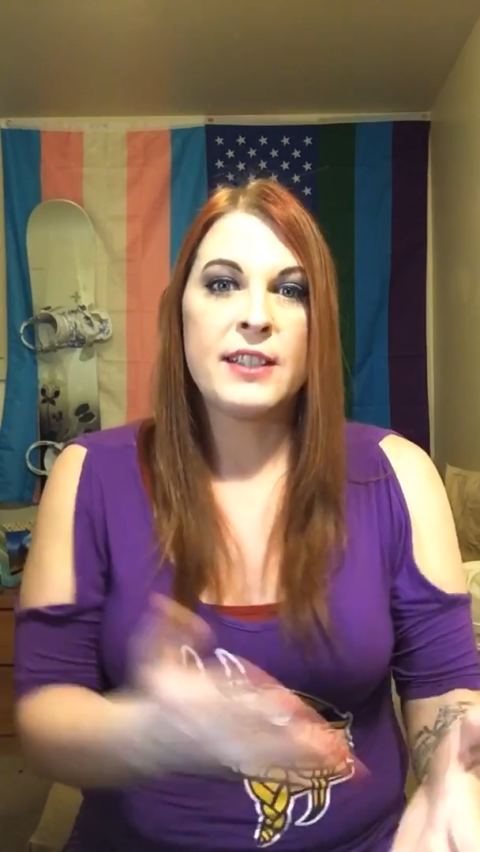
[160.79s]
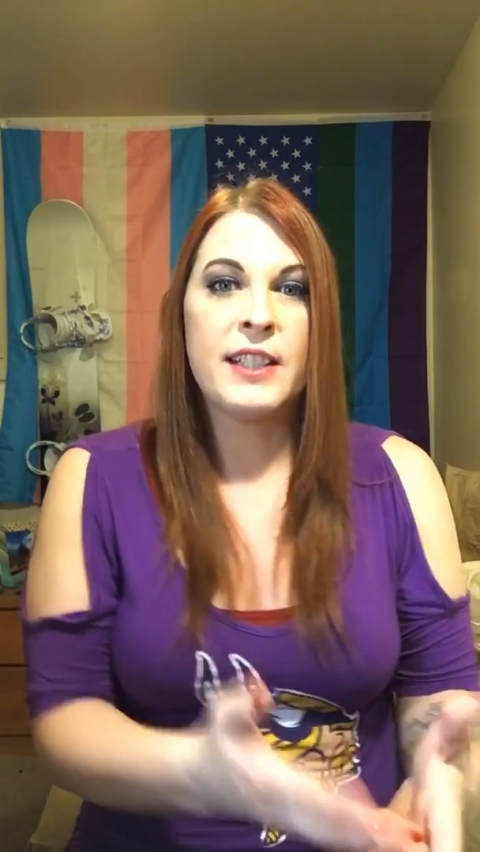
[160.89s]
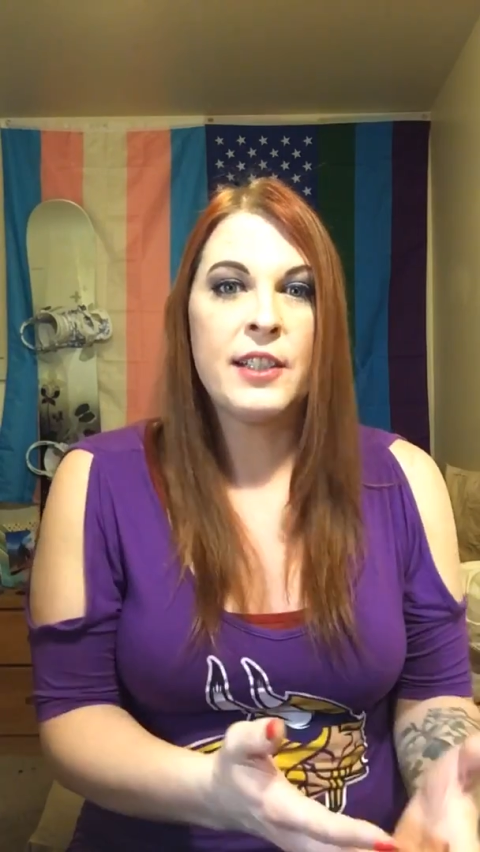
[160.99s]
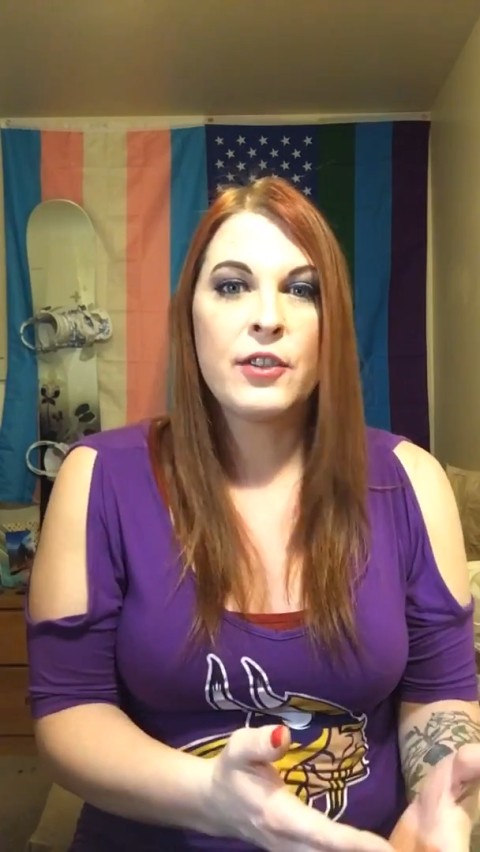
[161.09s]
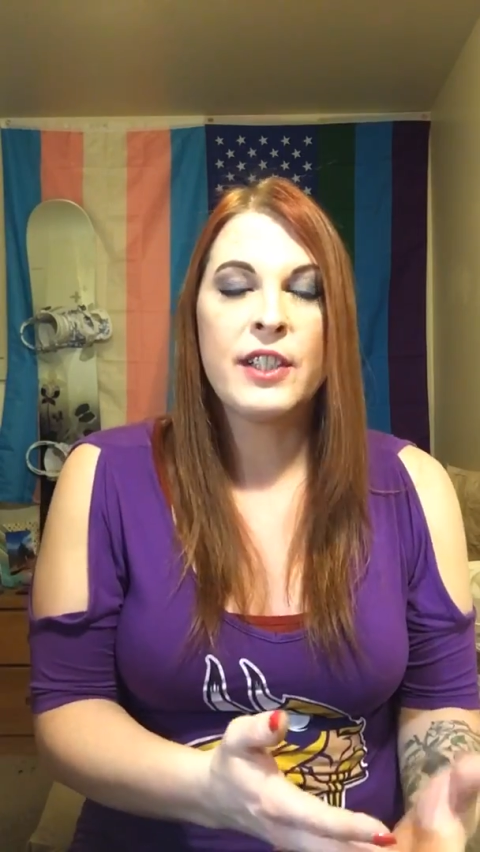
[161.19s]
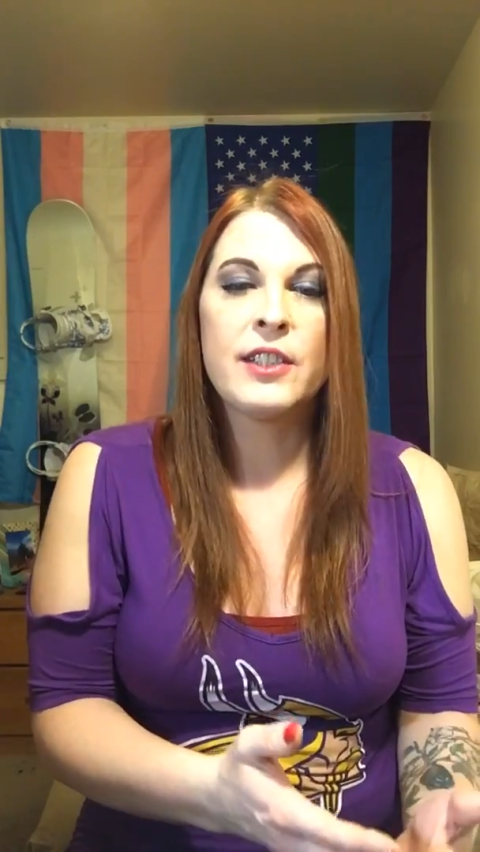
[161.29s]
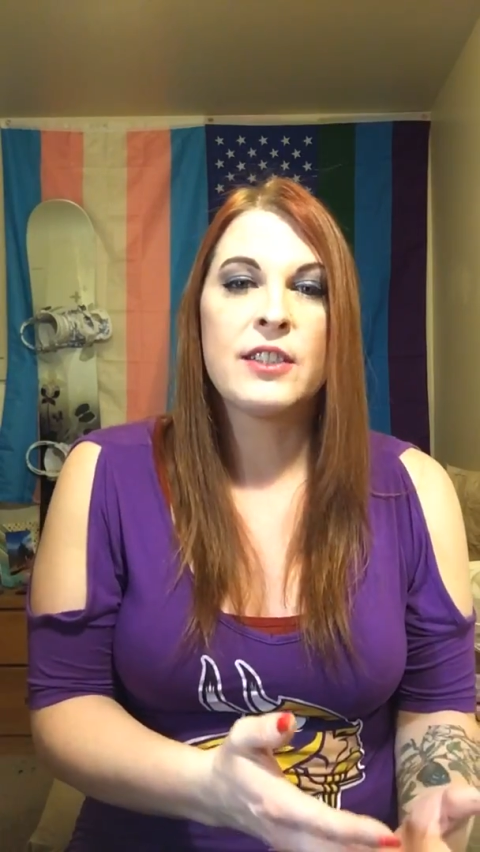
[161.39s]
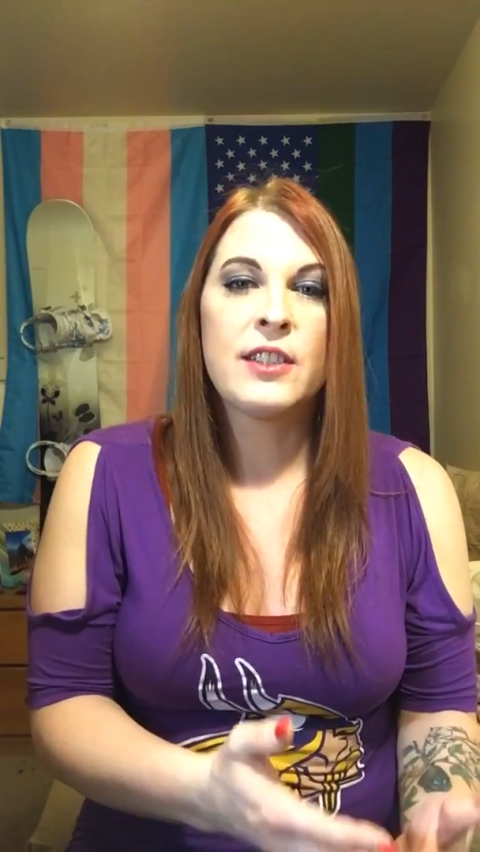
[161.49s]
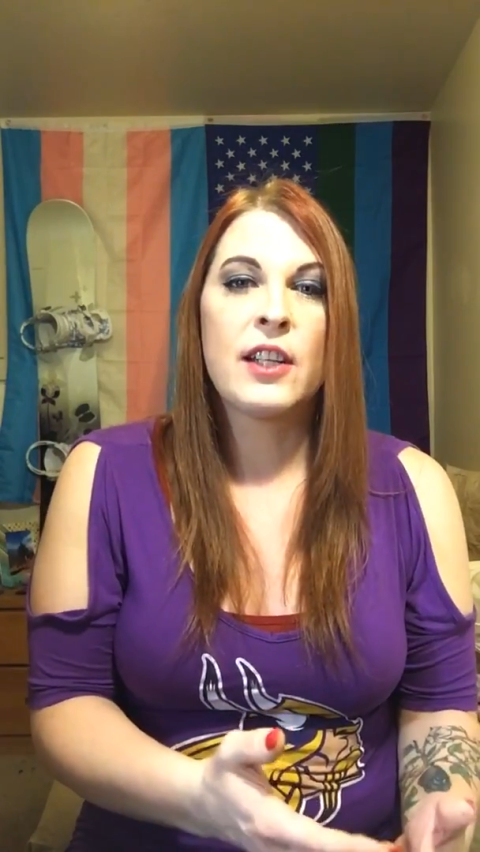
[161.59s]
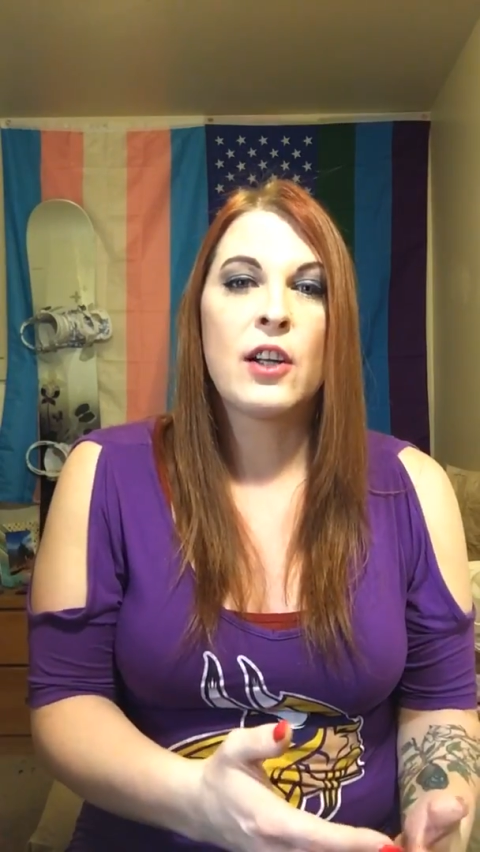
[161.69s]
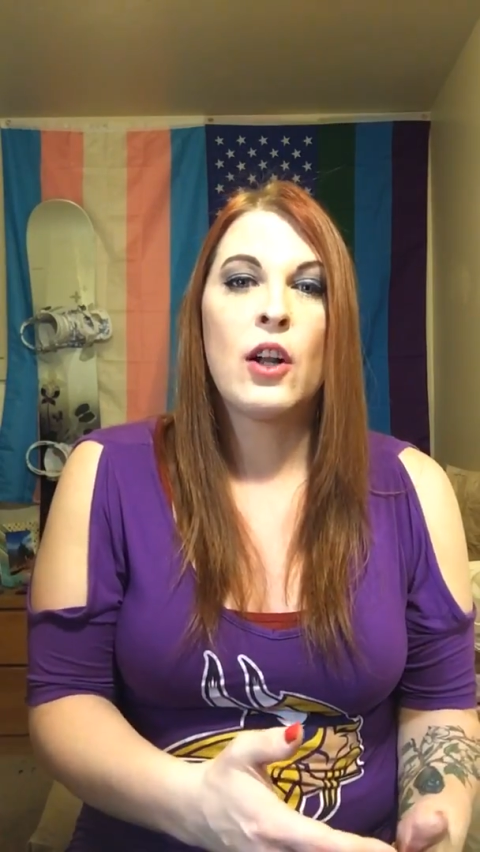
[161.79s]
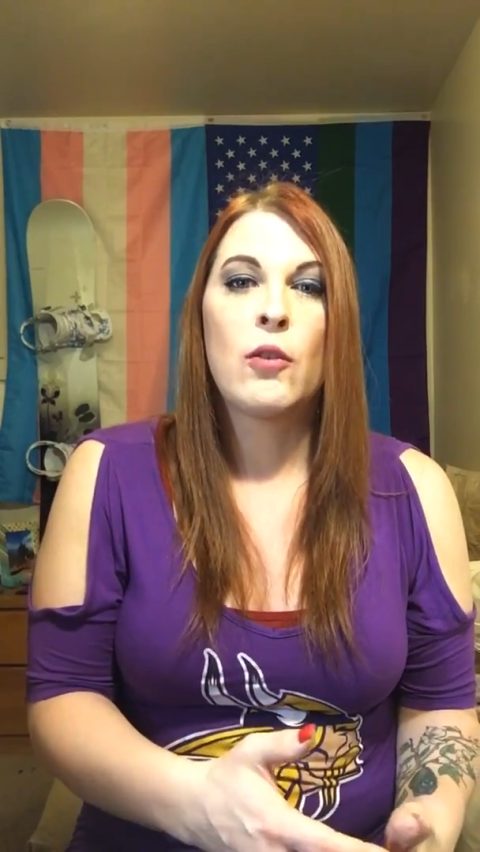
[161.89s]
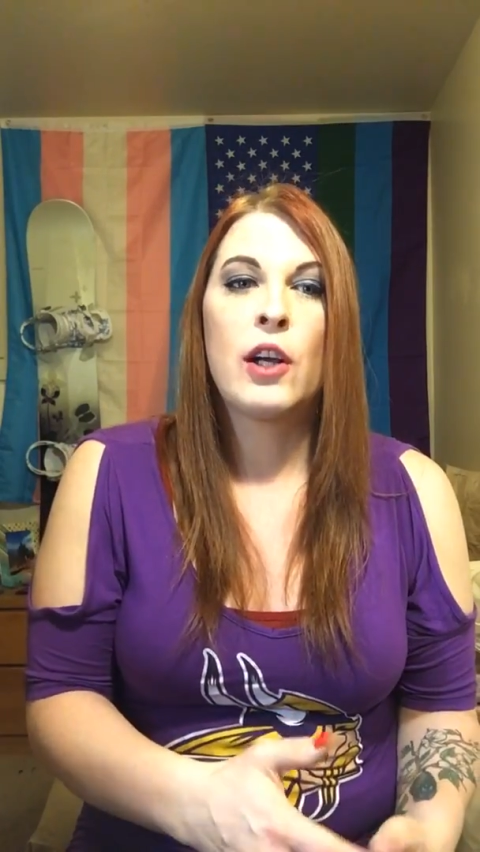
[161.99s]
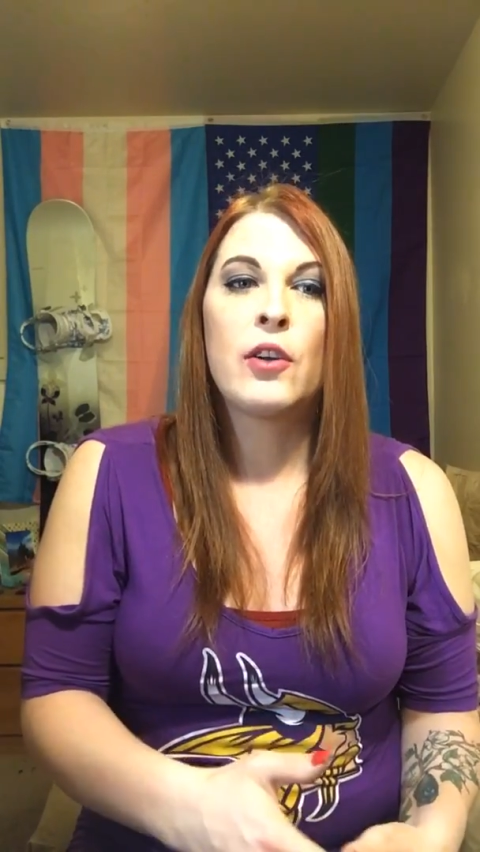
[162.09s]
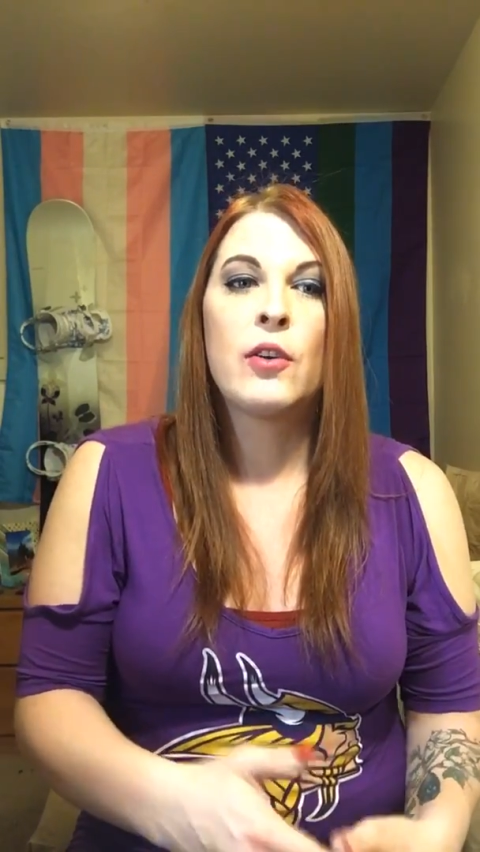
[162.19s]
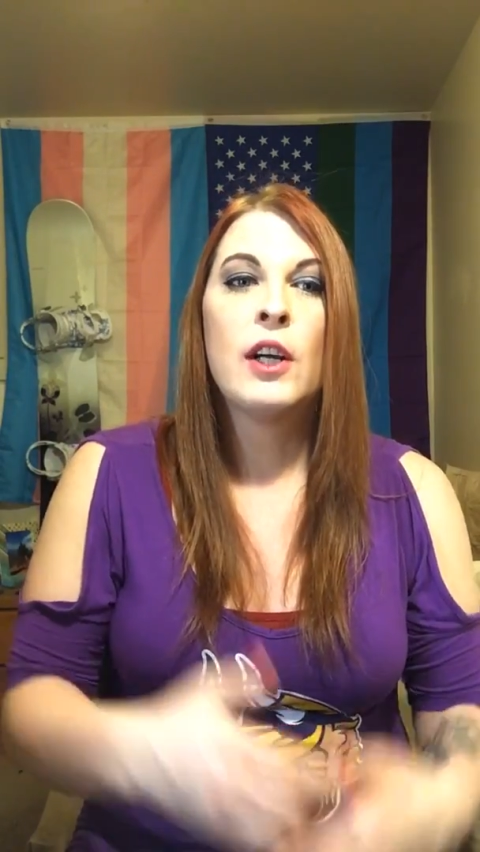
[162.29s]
here in the state of Colorado